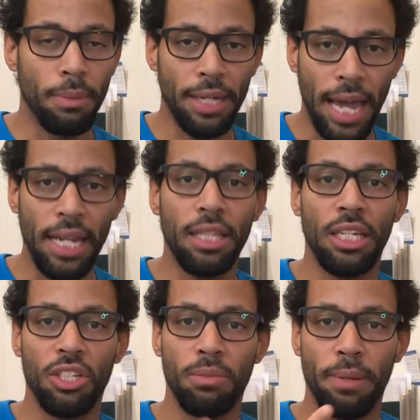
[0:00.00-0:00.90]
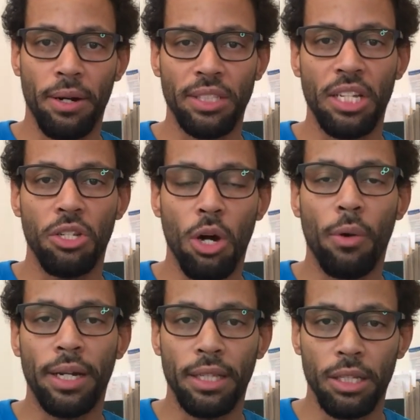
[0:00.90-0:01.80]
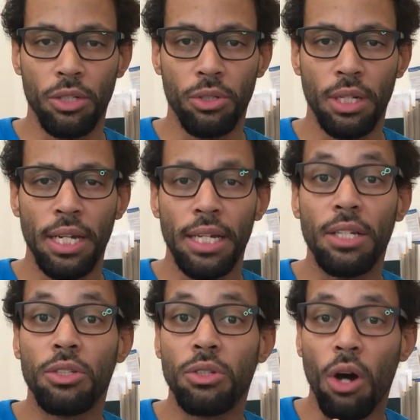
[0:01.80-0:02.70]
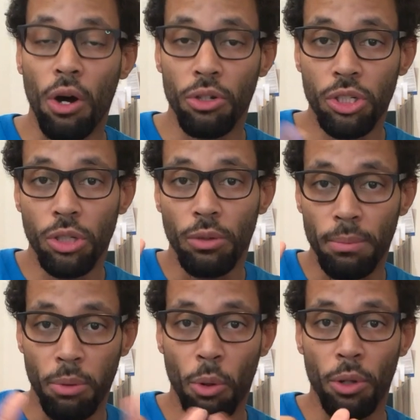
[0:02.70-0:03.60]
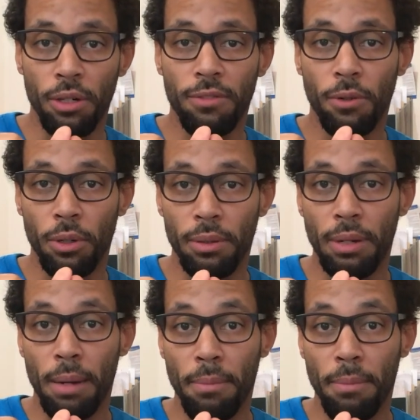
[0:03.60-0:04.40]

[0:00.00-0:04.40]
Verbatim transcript: but gaining the experience and knowing this is also important for